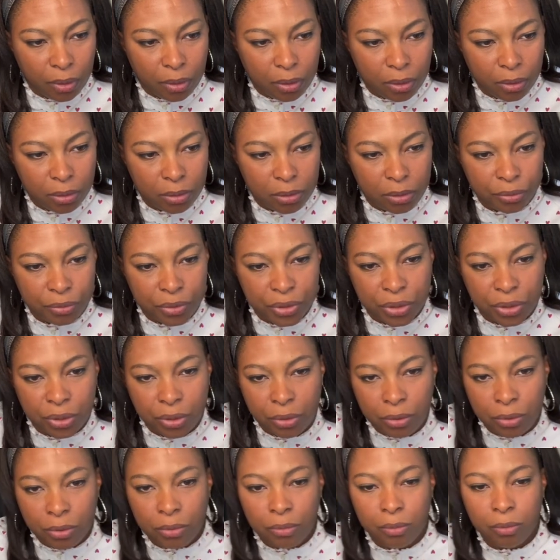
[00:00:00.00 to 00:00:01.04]
Let's
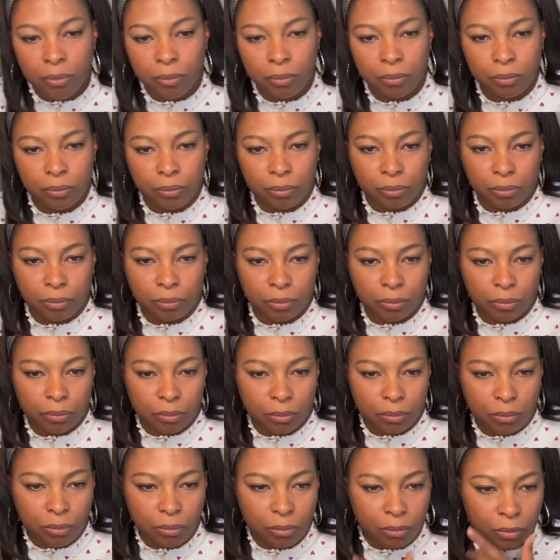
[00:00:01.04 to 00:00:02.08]
resume.
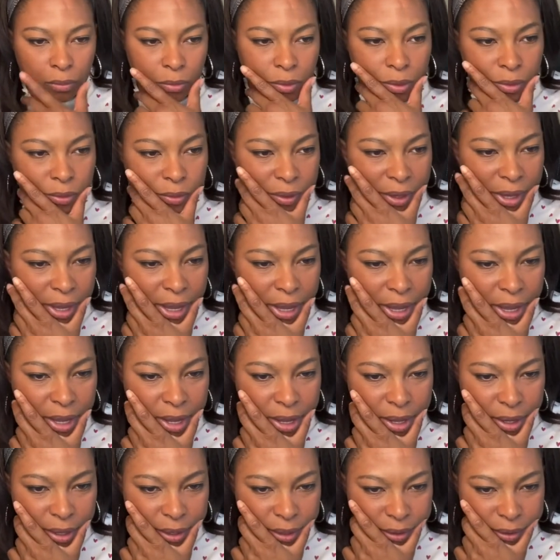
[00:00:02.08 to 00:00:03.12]
Okay,
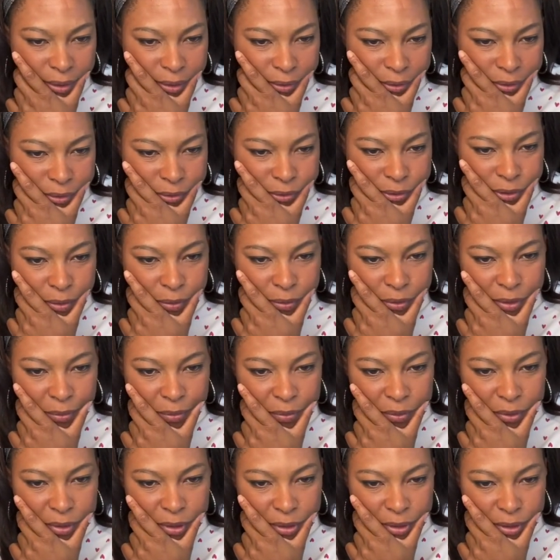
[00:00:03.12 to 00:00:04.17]
so
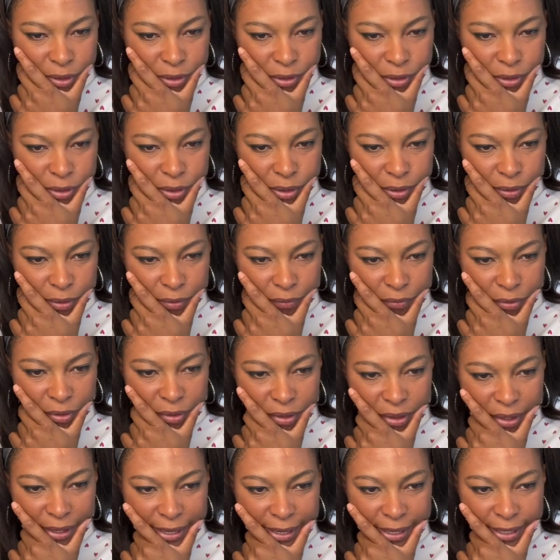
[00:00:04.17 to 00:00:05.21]
for
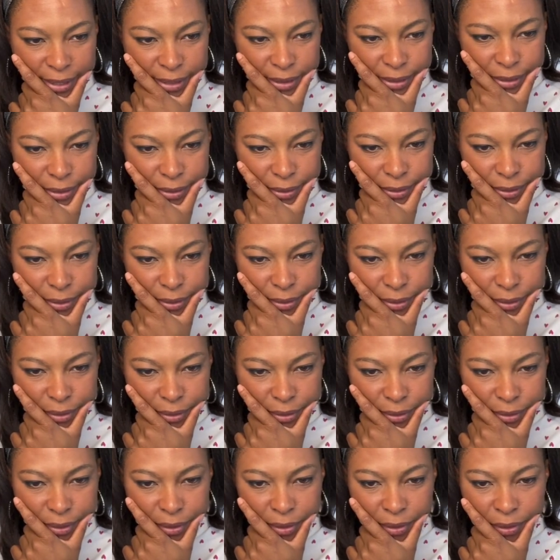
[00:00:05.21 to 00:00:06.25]
these
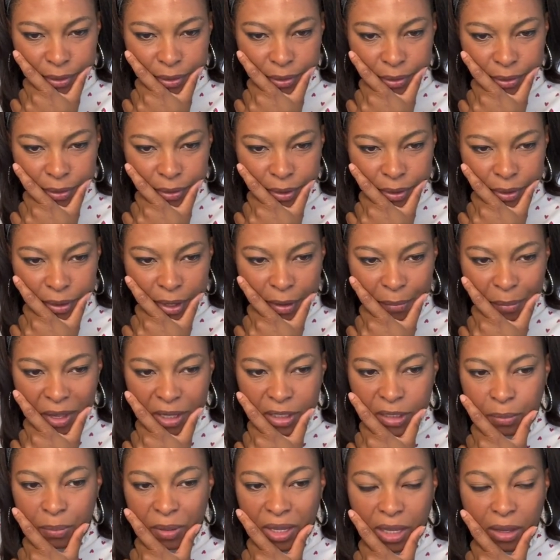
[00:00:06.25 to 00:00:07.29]
they
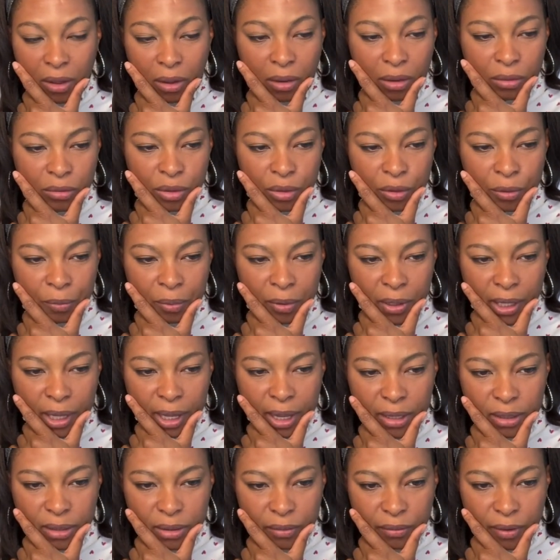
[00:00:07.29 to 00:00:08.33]
must be all
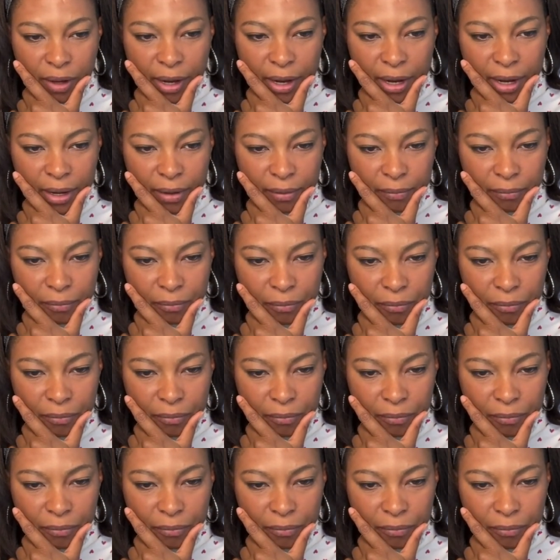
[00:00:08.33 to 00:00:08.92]
duplicates, right?